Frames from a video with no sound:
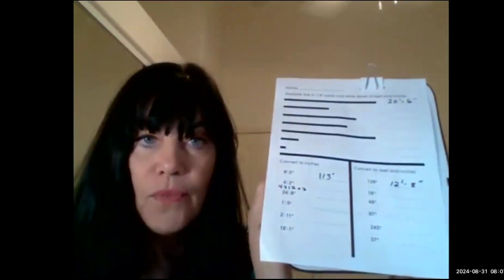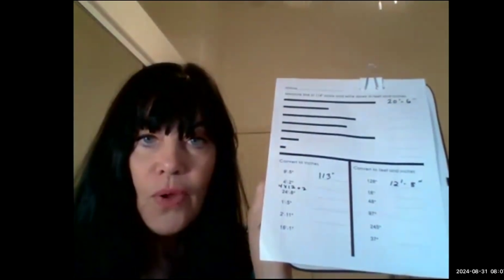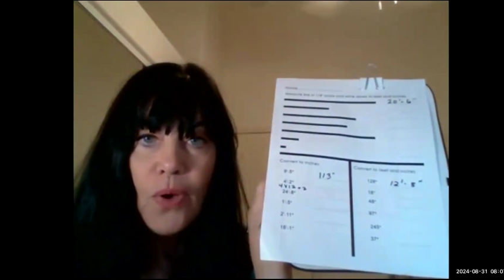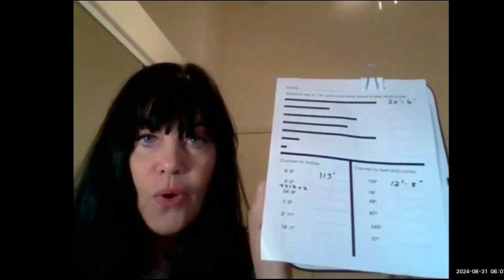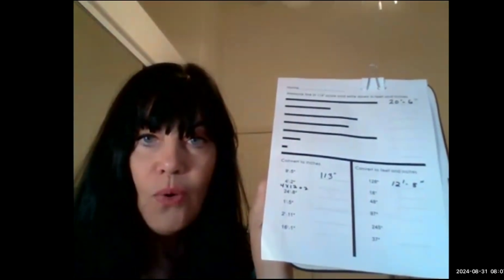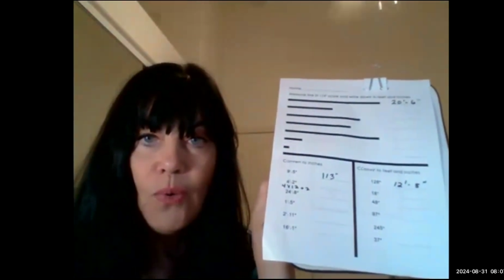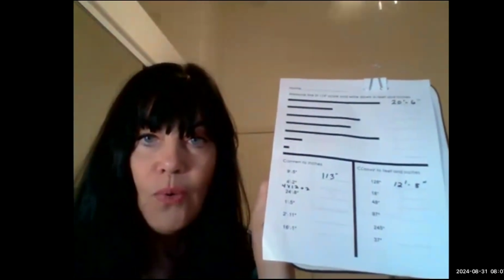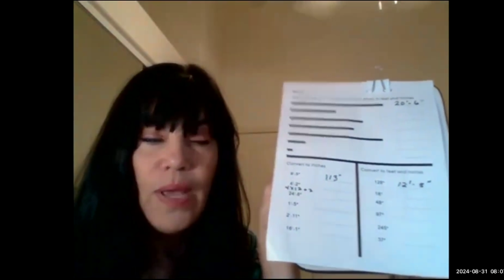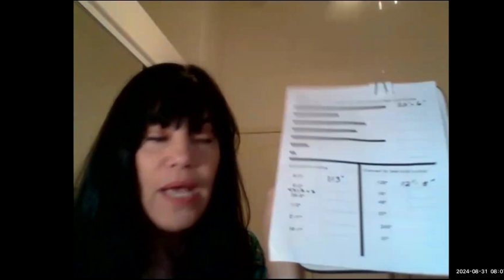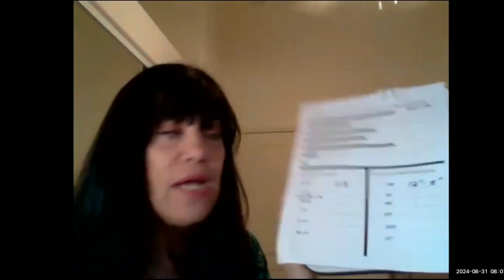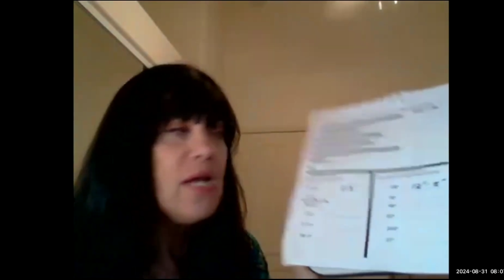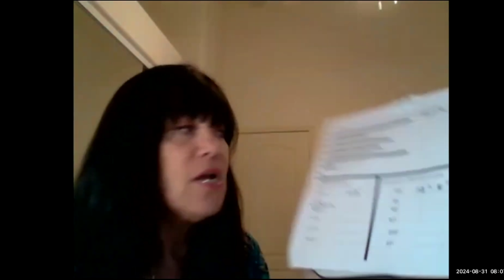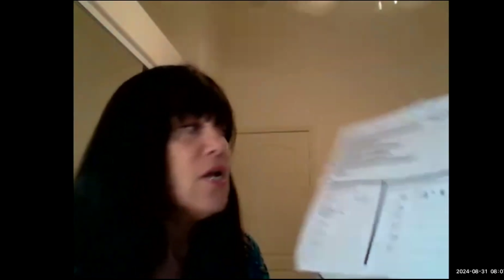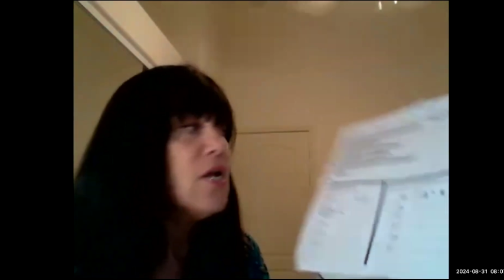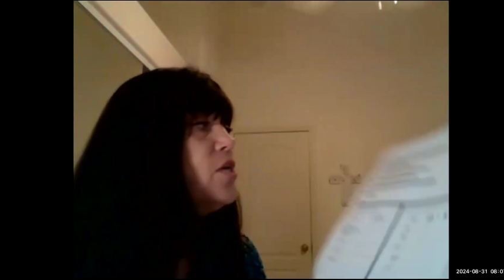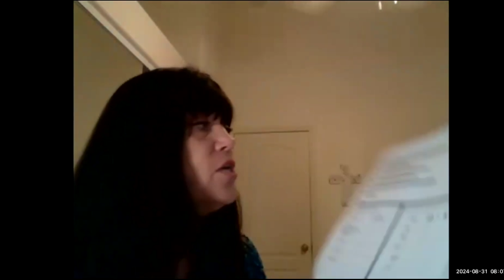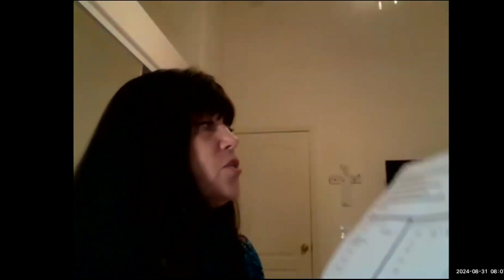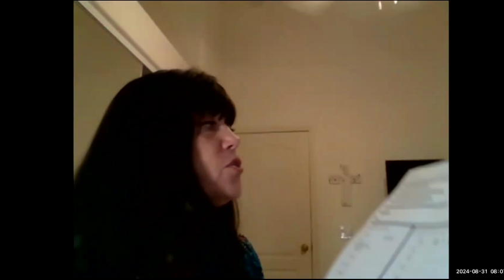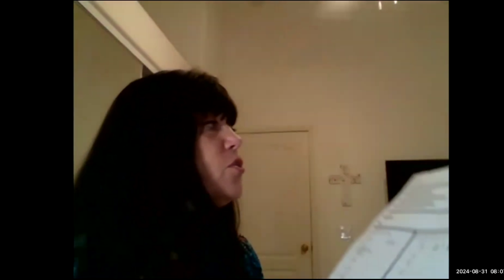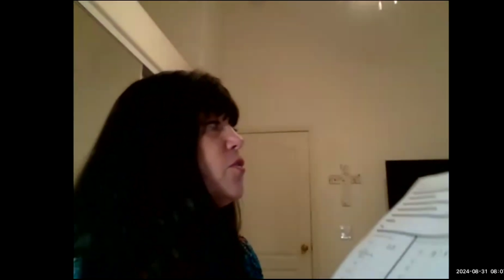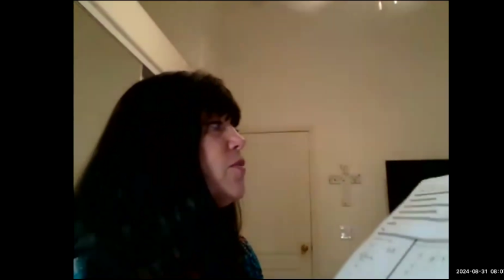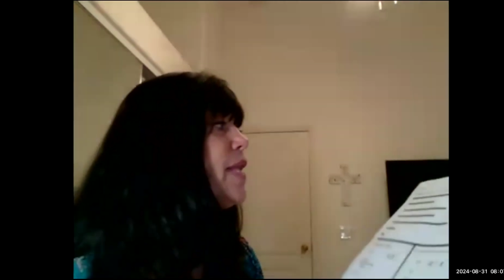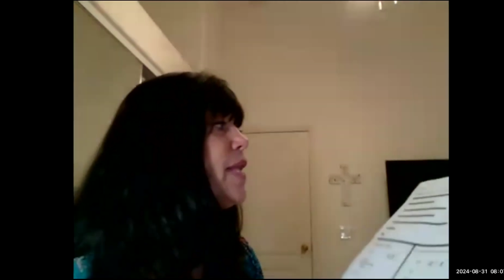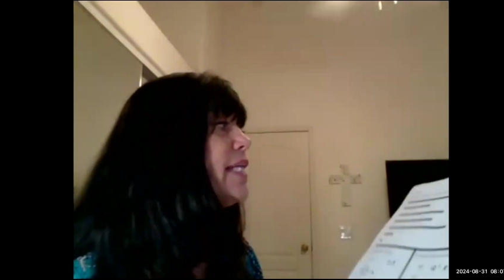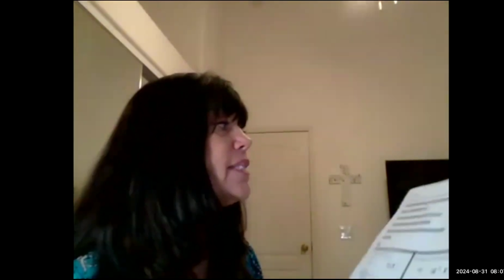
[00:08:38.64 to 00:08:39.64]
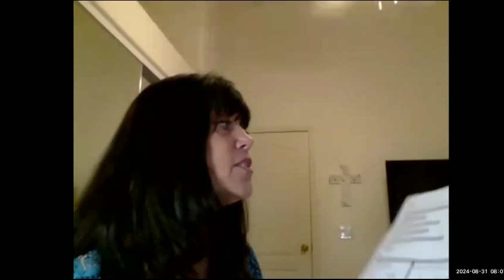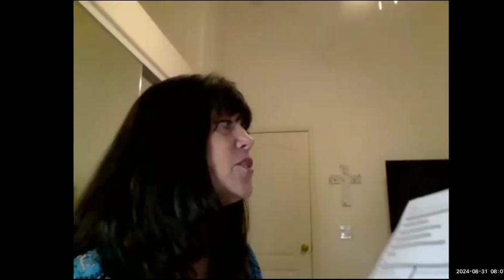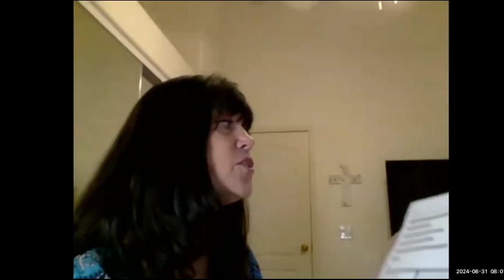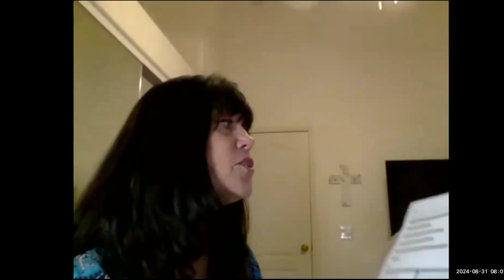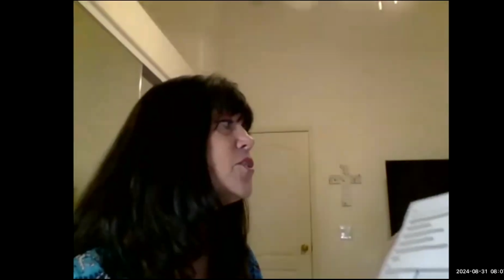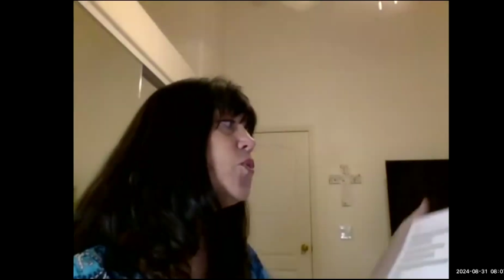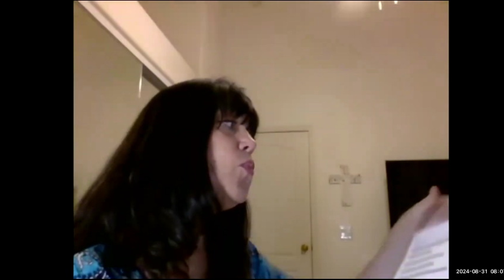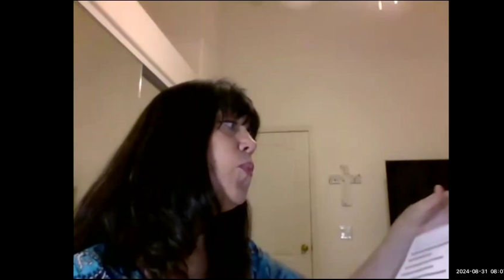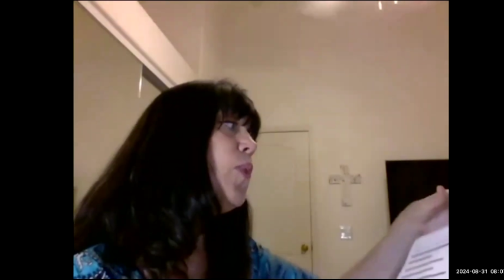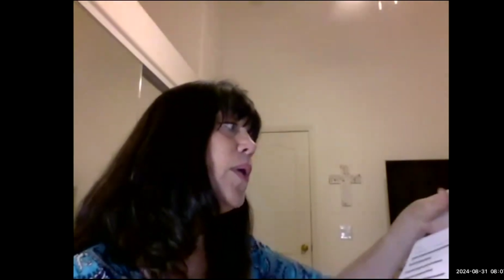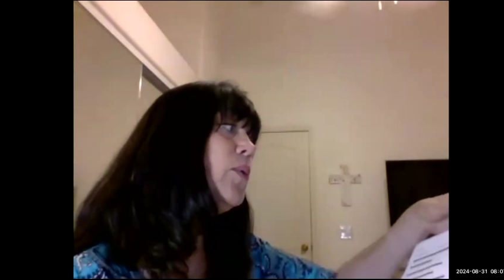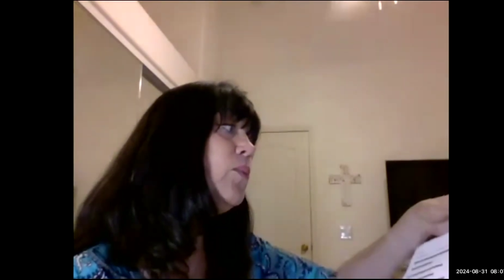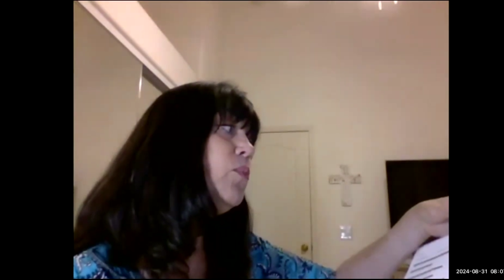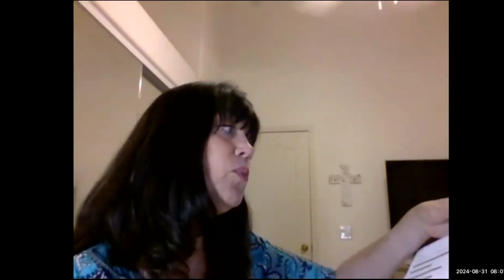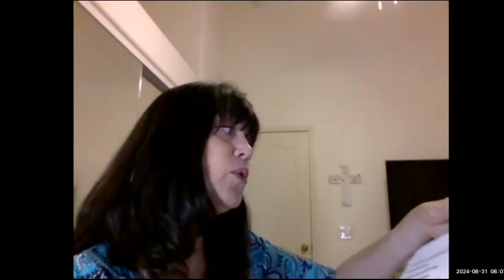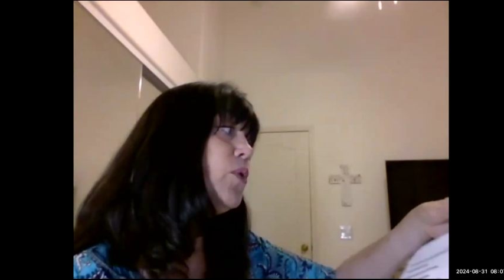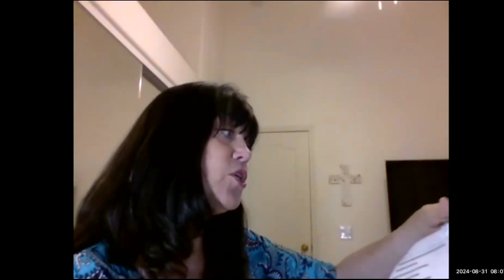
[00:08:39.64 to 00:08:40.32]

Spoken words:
Okay. So that's the one